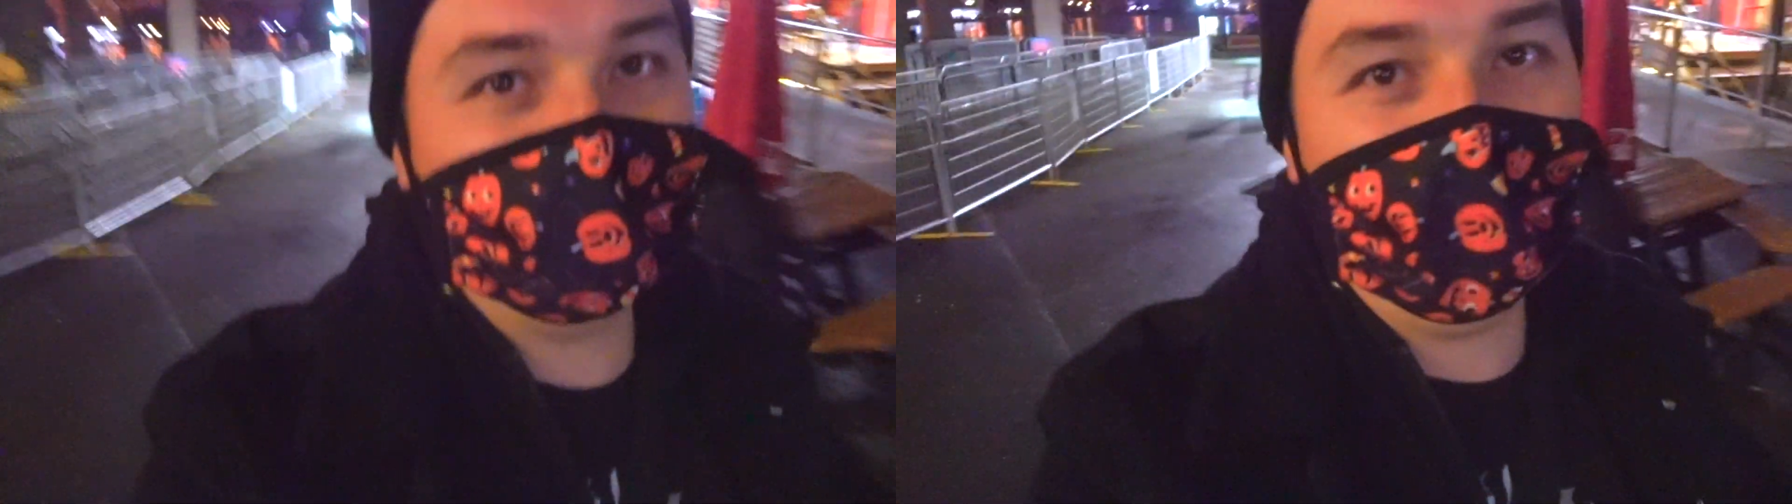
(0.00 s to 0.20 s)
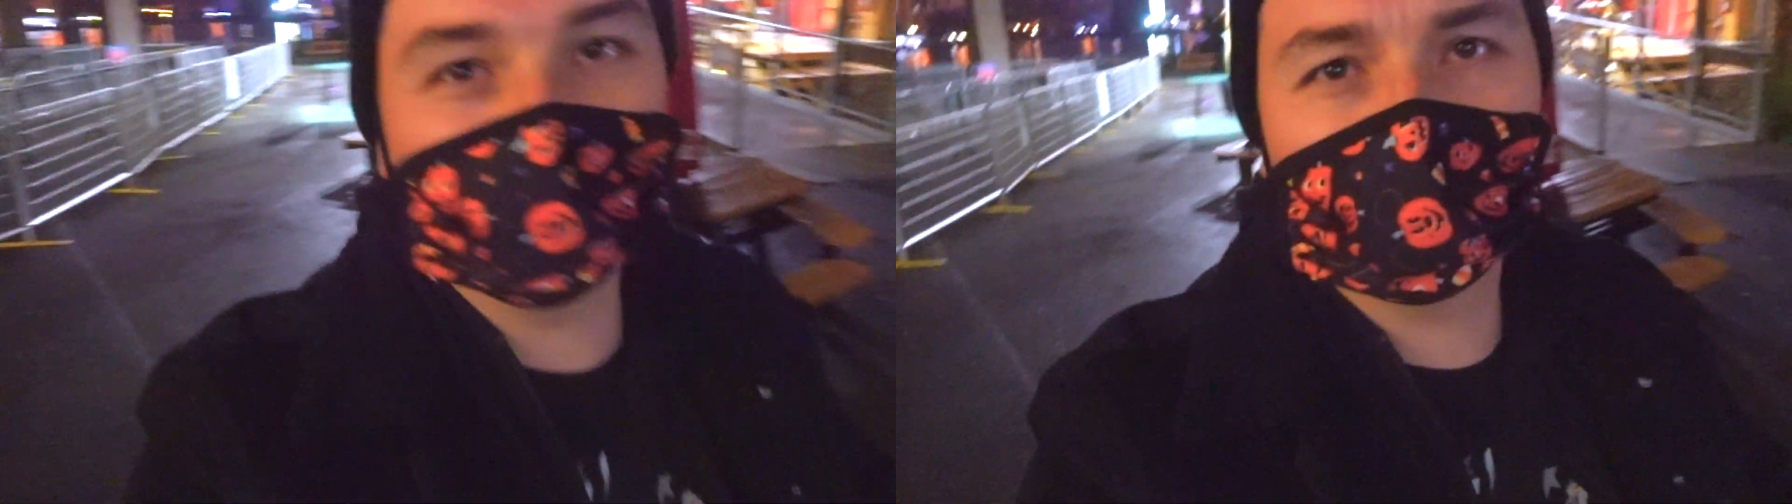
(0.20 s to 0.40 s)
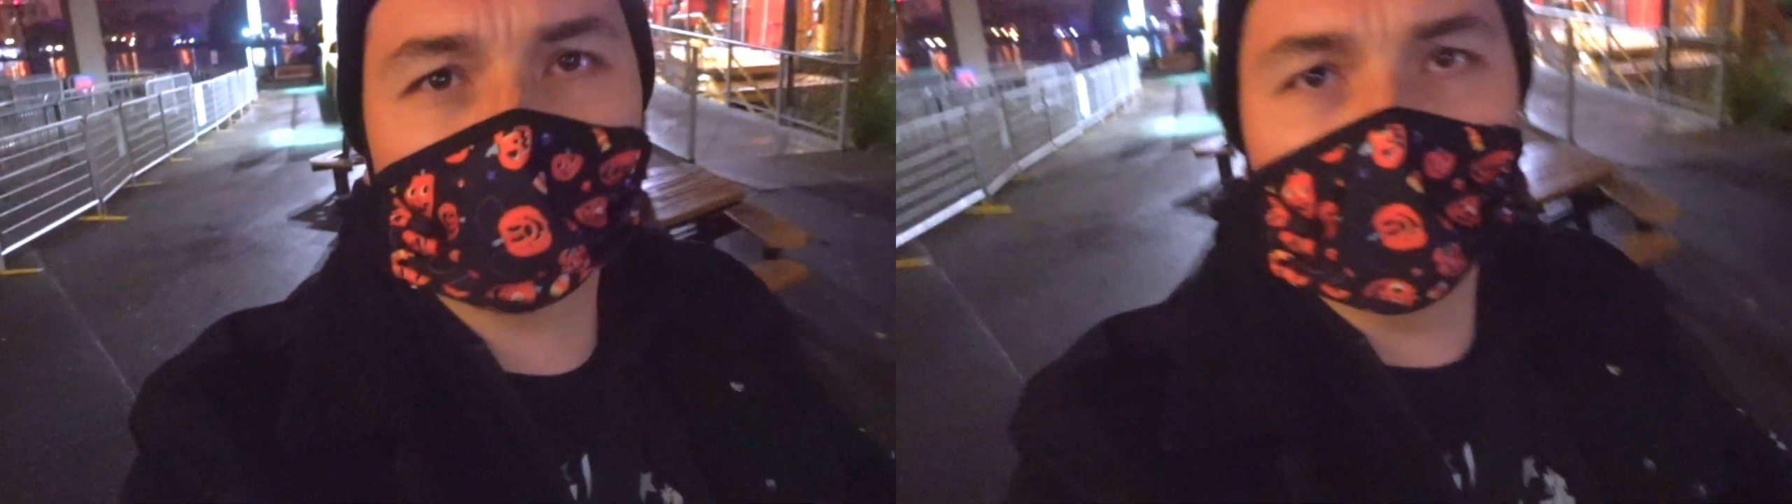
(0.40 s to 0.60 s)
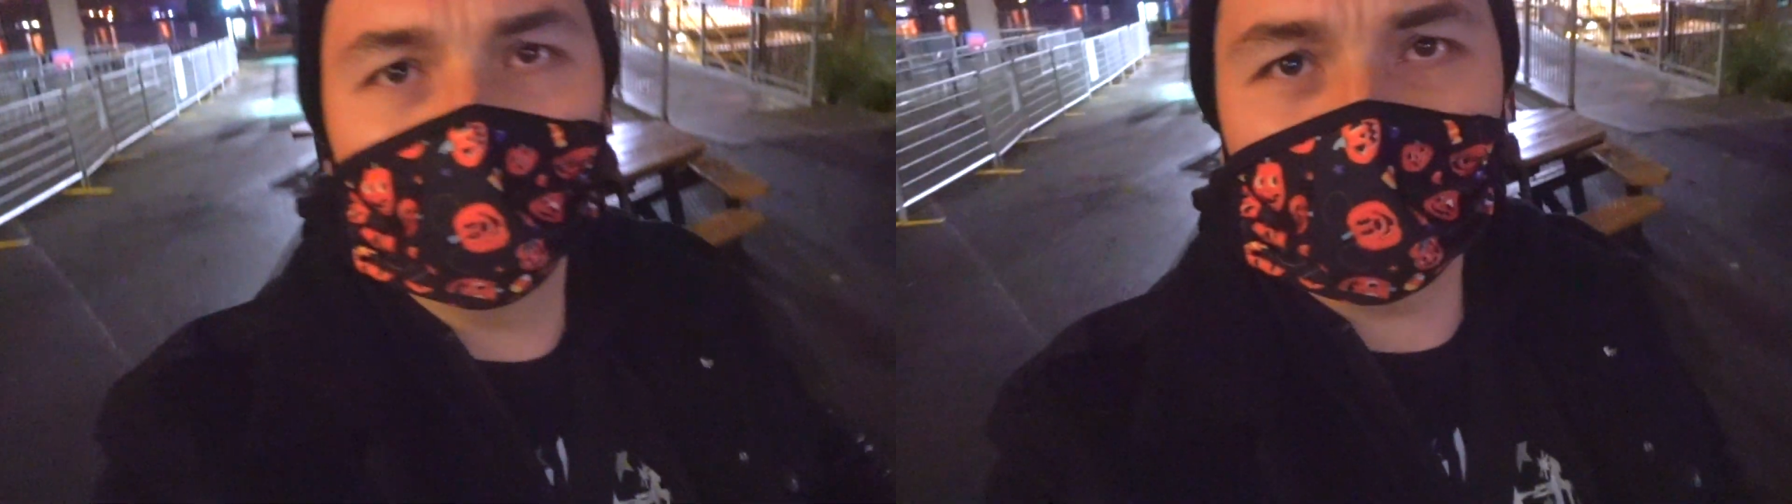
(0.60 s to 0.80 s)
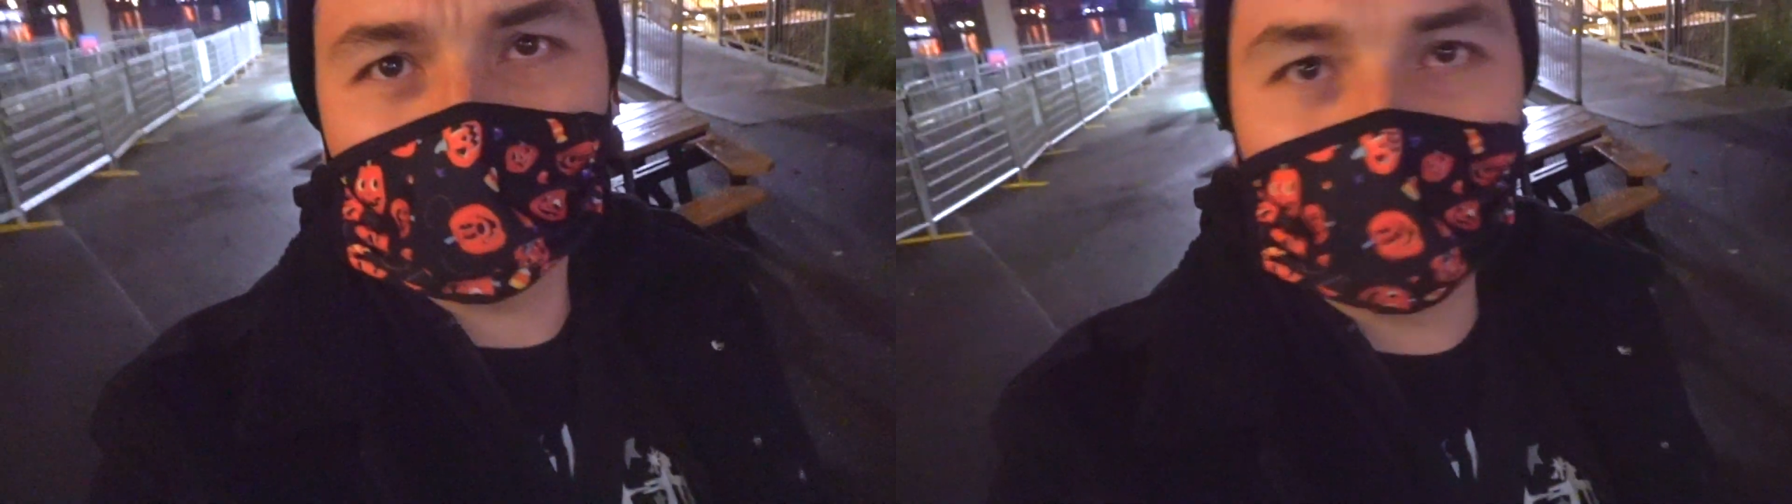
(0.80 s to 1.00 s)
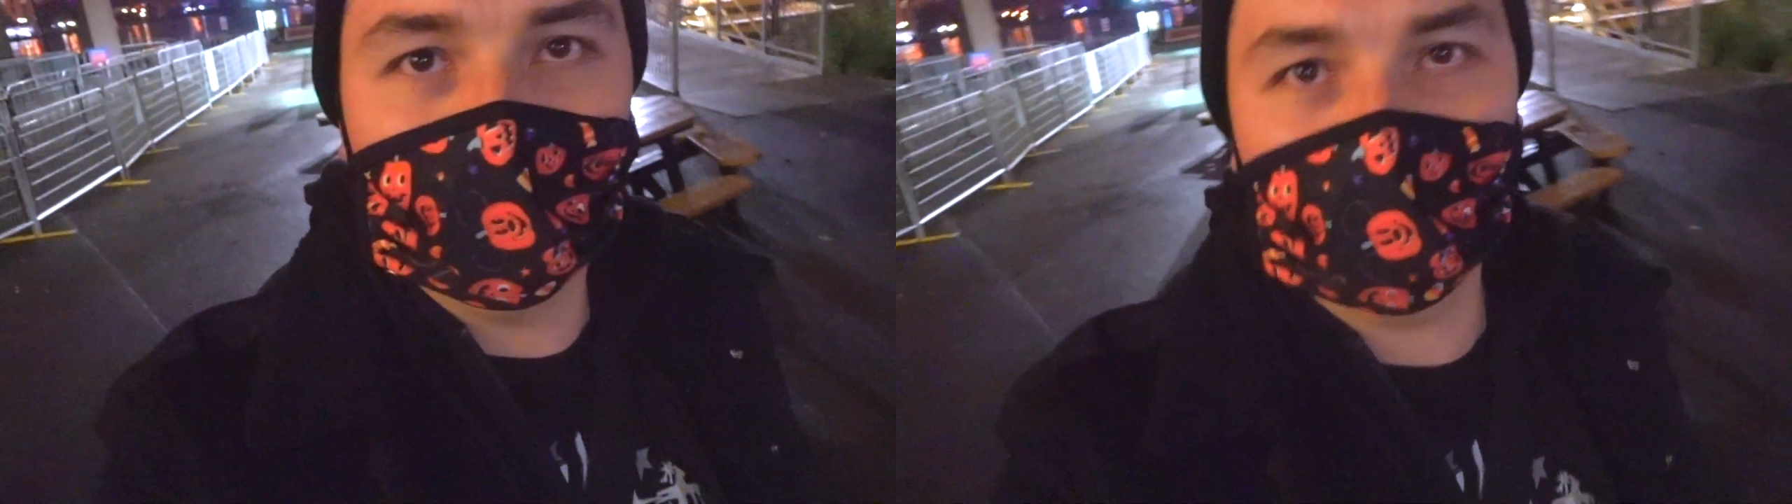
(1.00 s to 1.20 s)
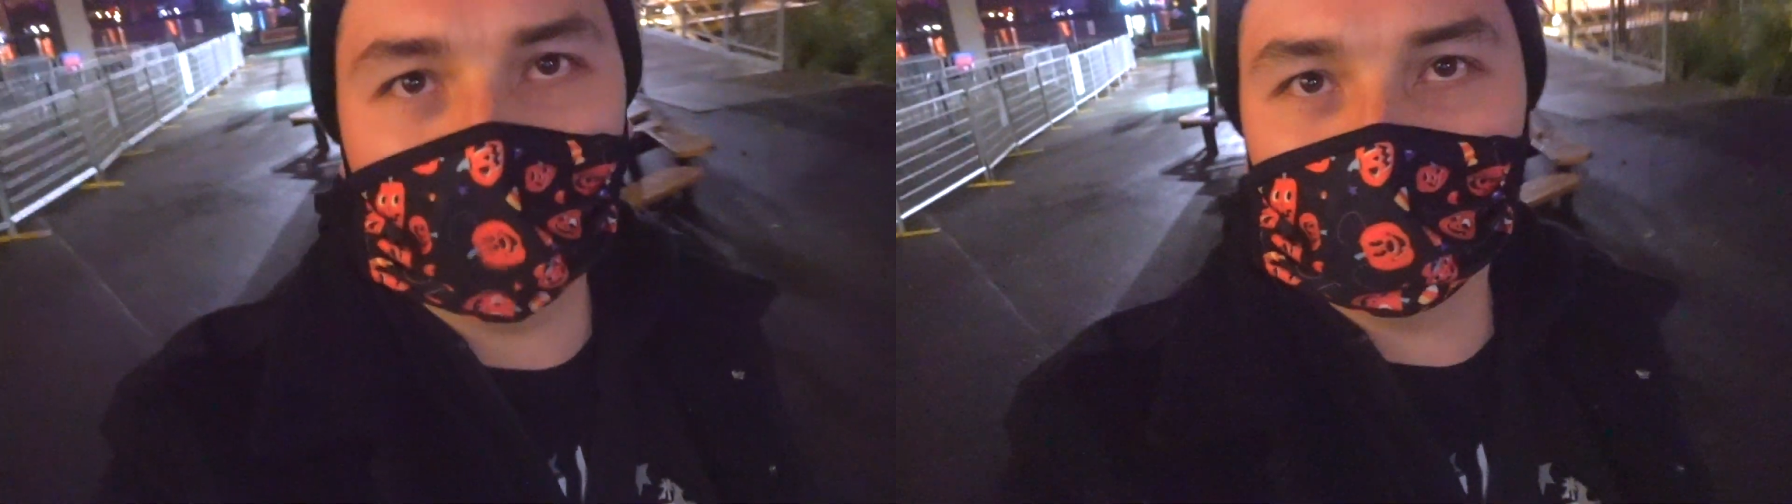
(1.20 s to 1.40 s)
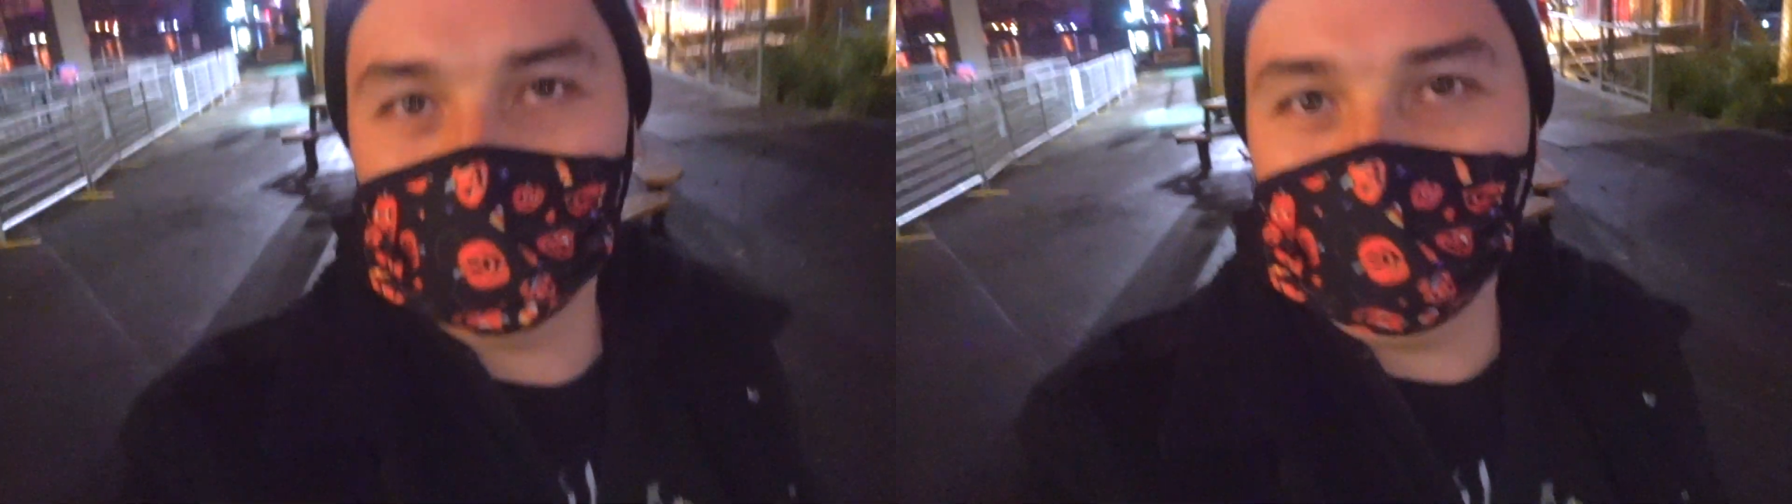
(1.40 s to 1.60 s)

They have strobe lights going every